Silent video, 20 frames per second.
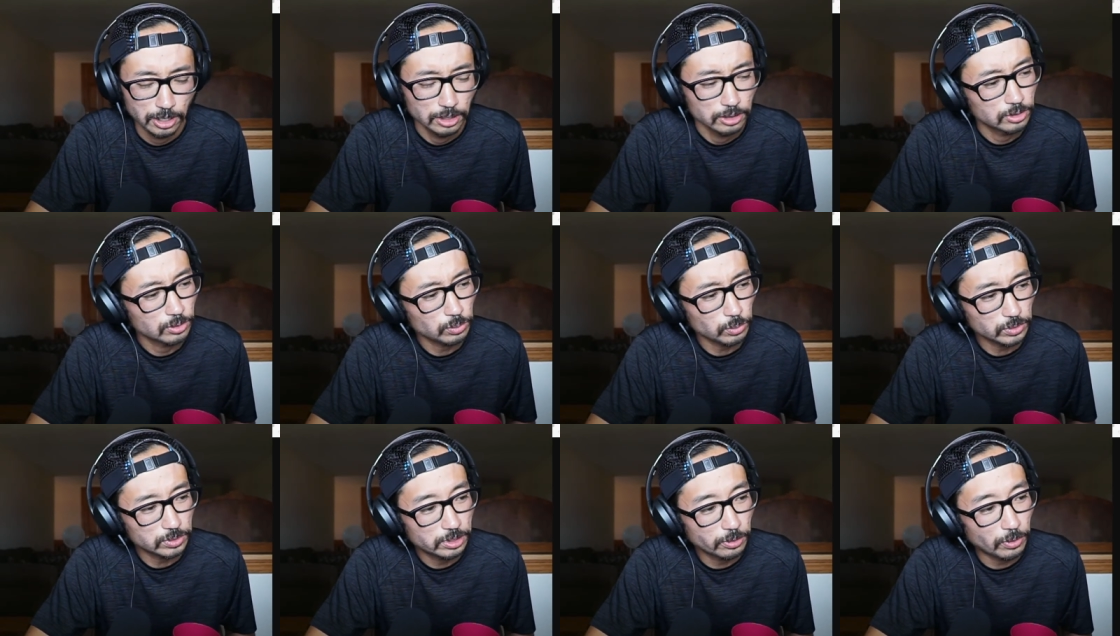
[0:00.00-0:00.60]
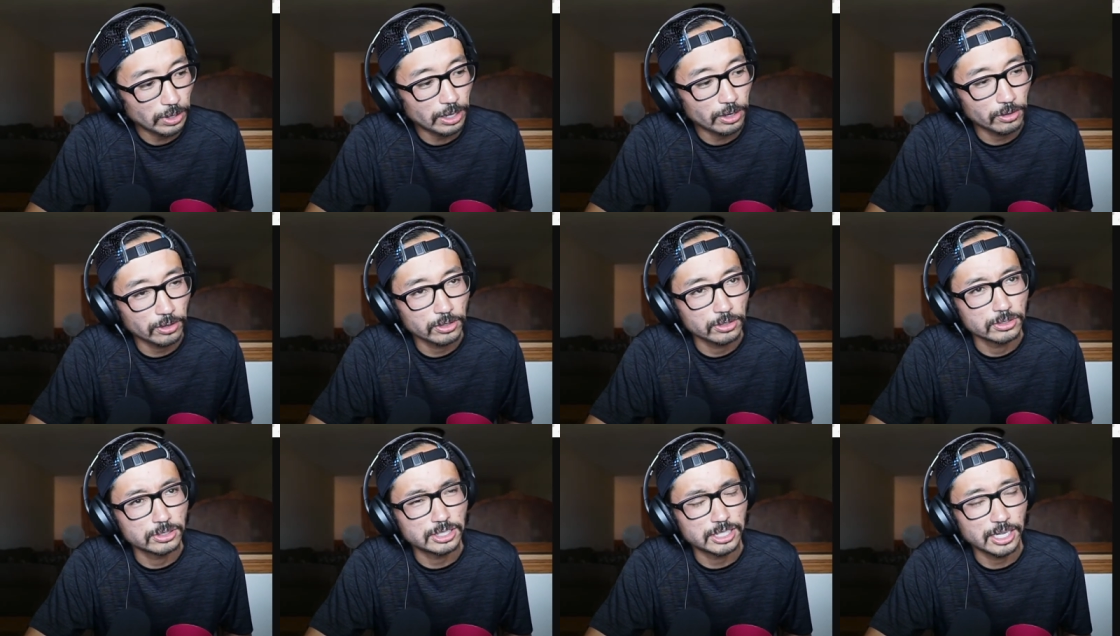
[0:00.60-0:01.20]
So, well, see, what I don't
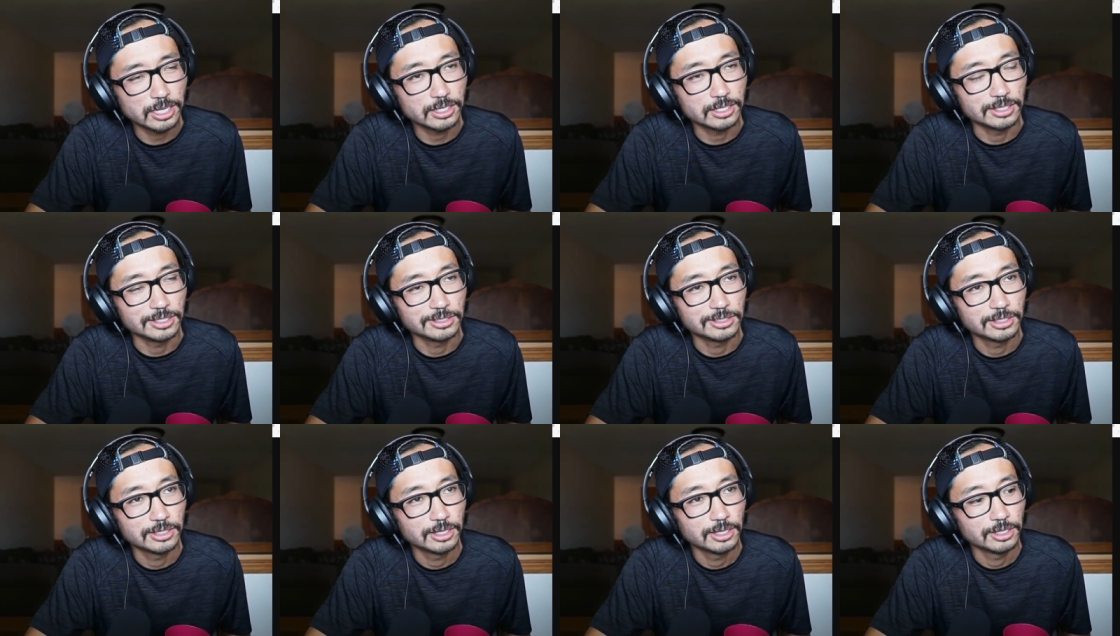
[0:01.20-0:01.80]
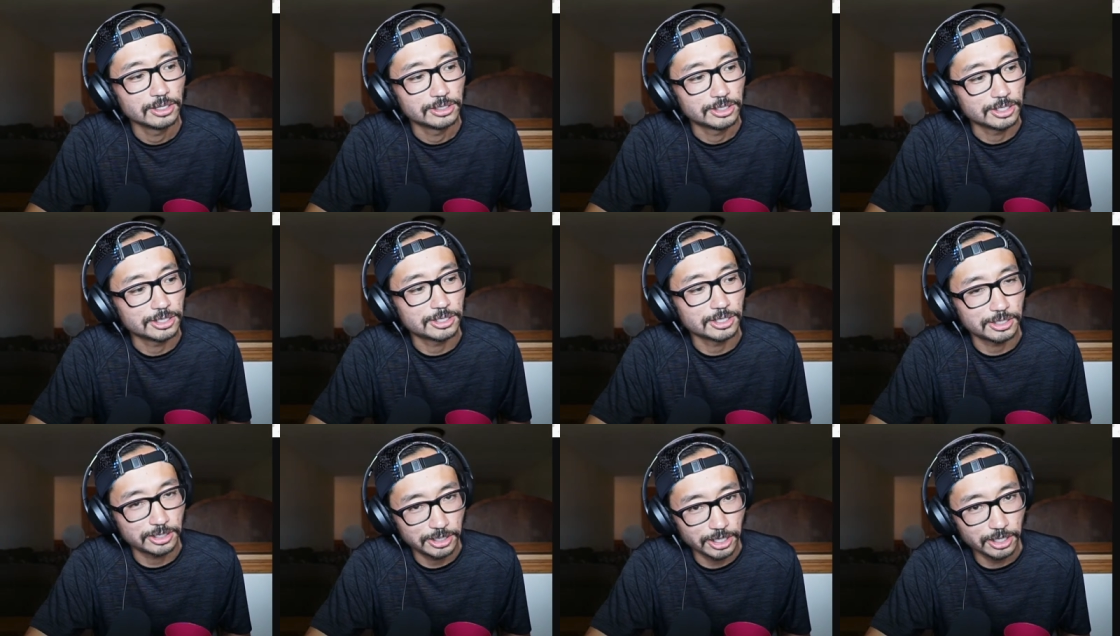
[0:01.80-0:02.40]
understand is, does
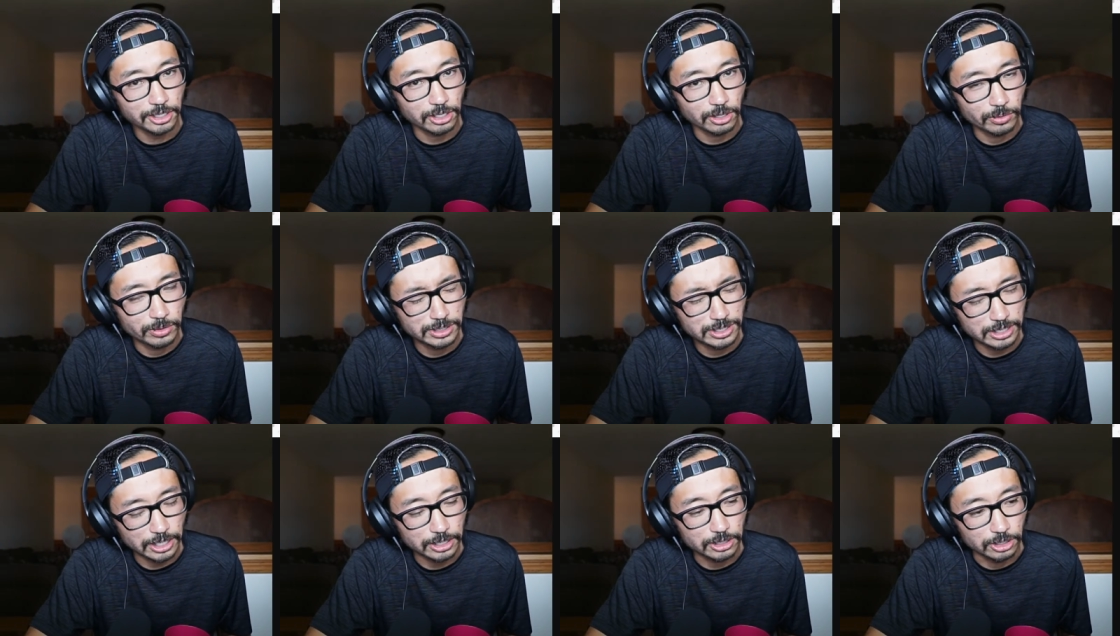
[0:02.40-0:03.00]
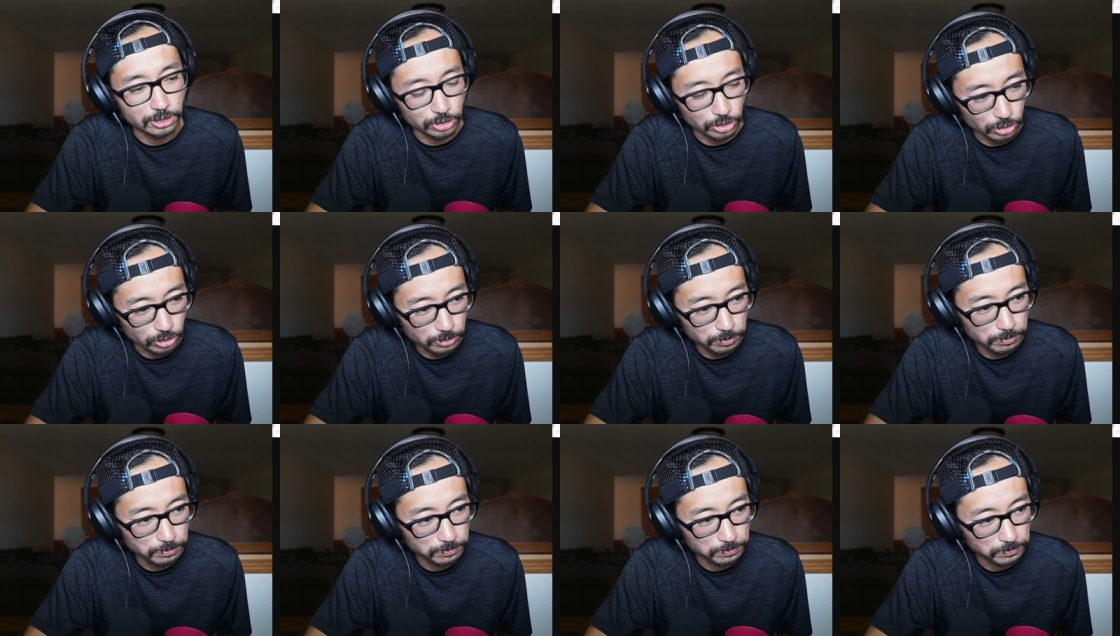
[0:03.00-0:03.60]
the stick go inside the
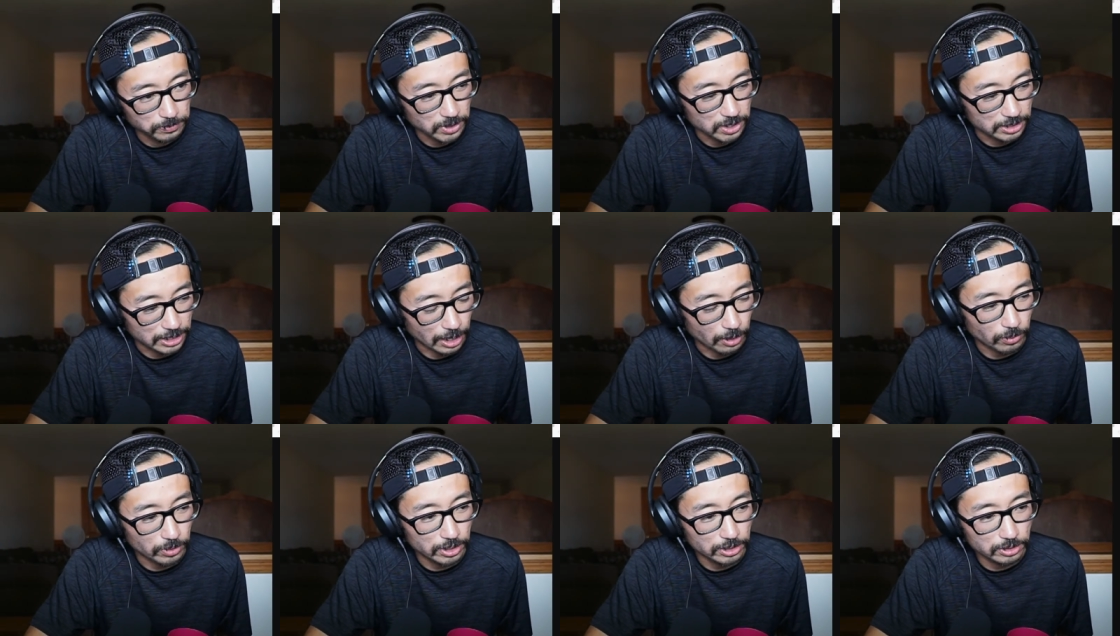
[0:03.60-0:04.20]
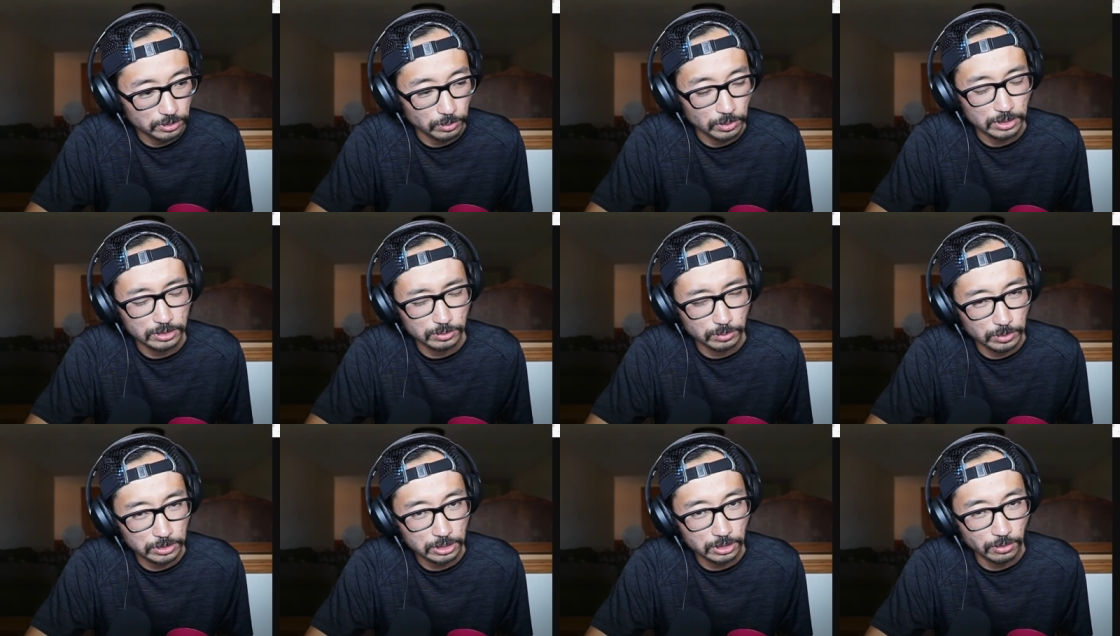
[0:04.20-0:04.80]
tube? Is that
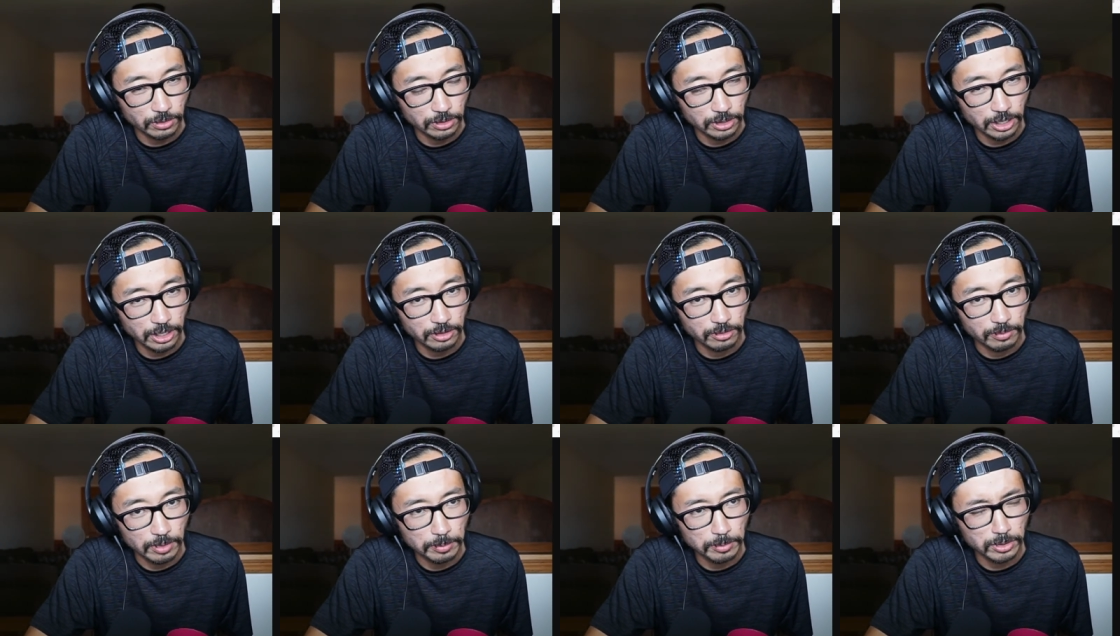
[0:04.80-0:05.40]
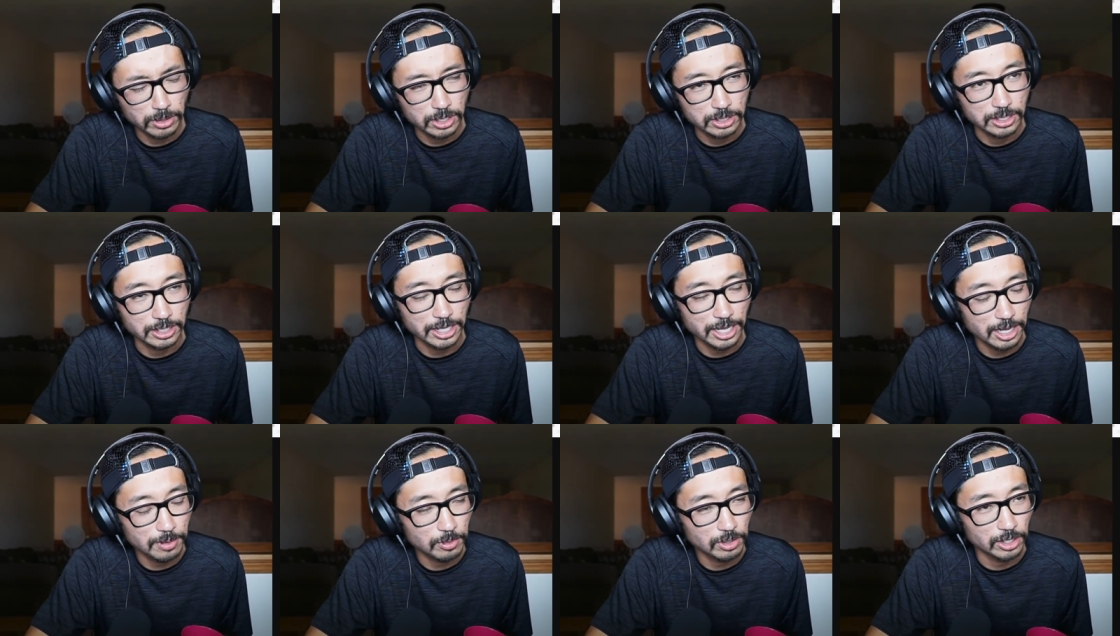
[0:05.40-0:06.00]
what's going on? Remember? Because it
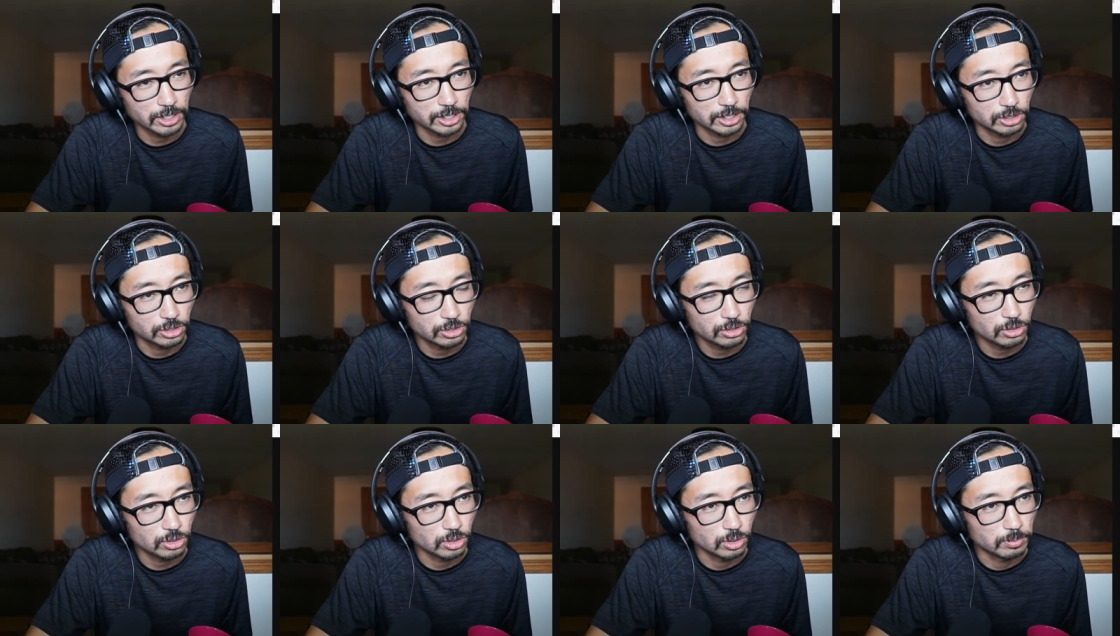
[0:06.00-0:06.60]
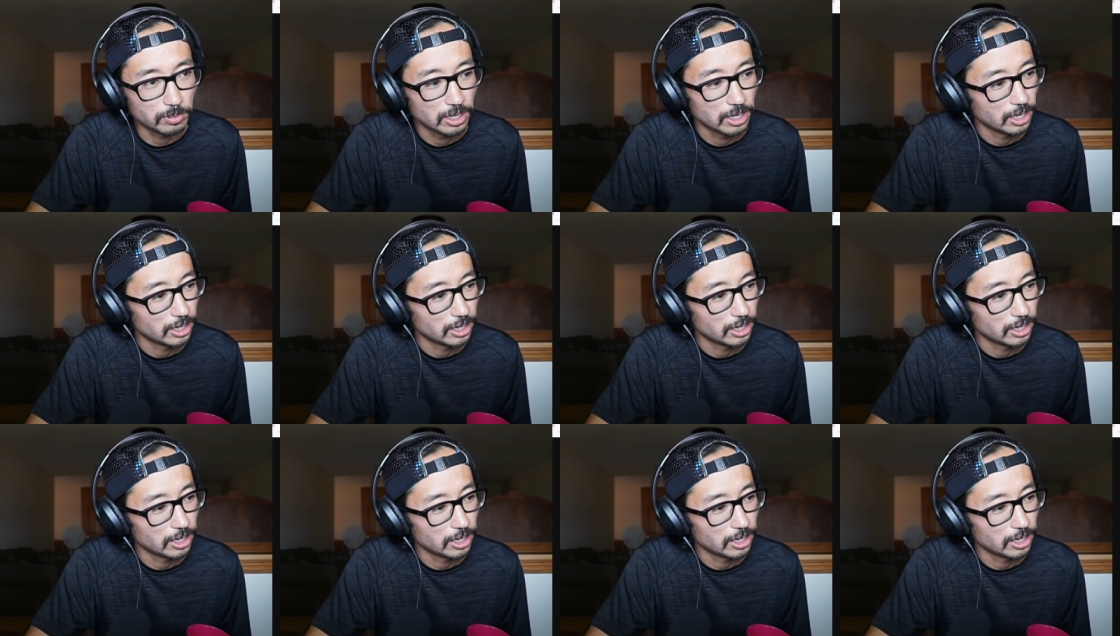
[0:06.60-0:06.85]
came in like a tube.